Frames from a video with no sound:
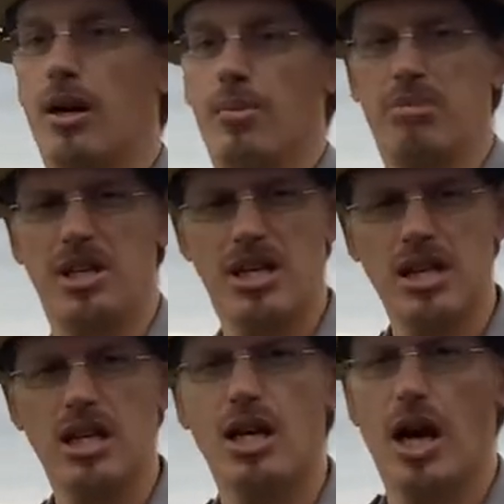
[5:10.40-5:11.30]

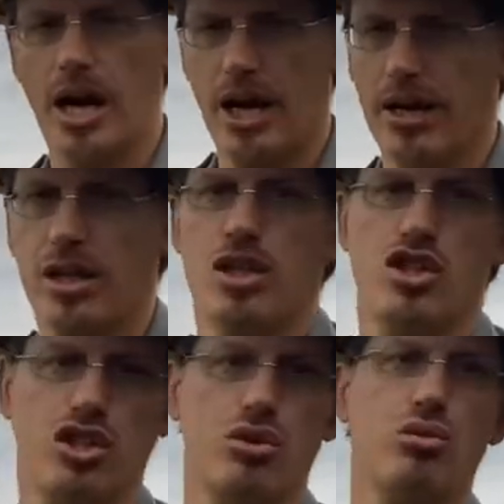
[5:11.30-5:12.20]
beginning on
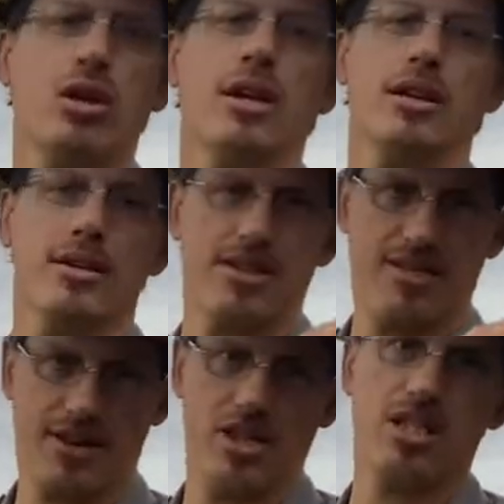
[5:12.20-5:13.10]
June
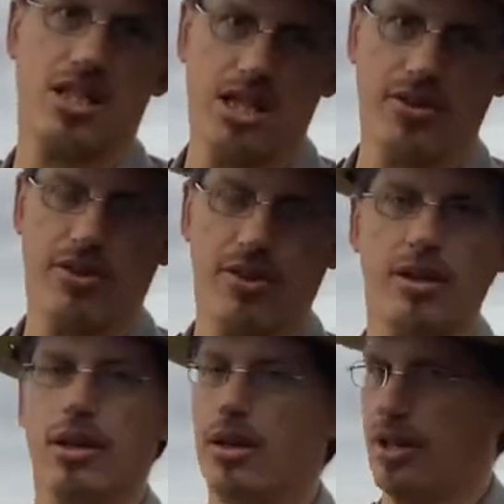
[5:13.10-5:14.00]
17th.
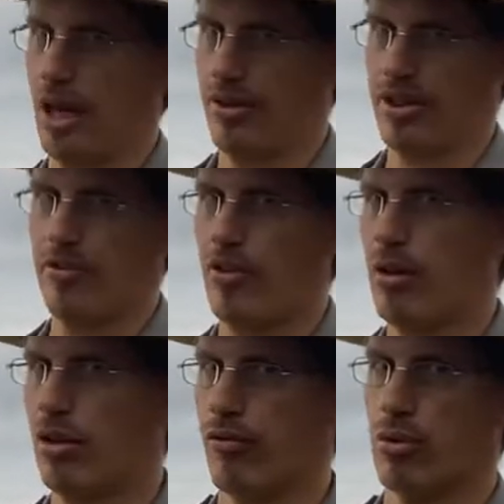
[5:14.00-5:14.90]
Now, the
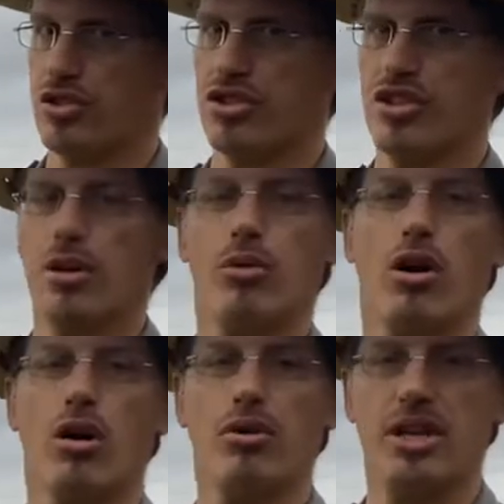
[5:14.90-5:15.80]
Confederate forces that were
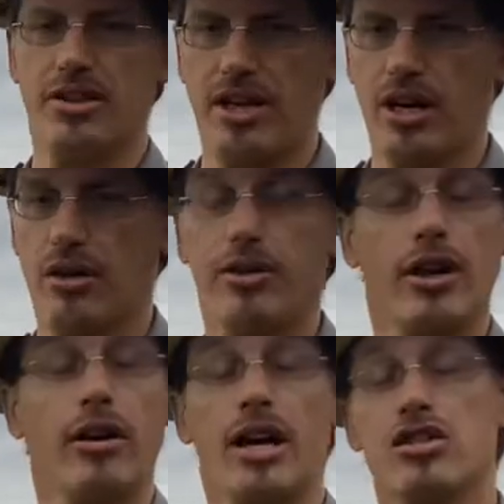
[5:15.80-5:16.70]
already there,
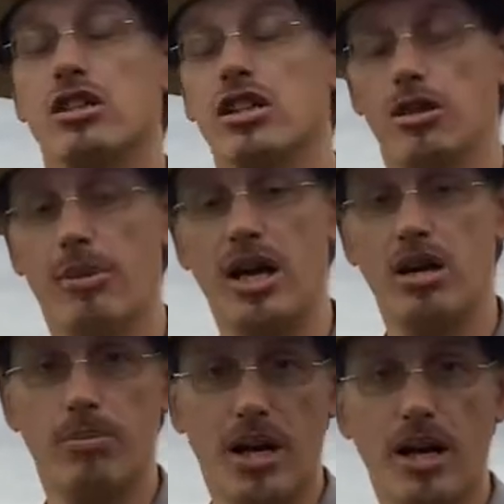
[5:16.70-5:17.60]
they're actually
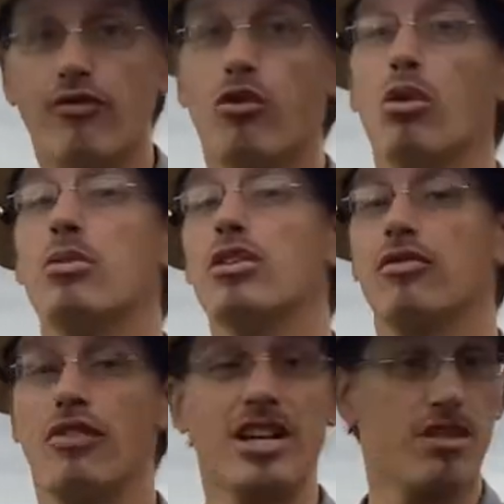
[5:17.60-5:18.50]
commanded by a former Vice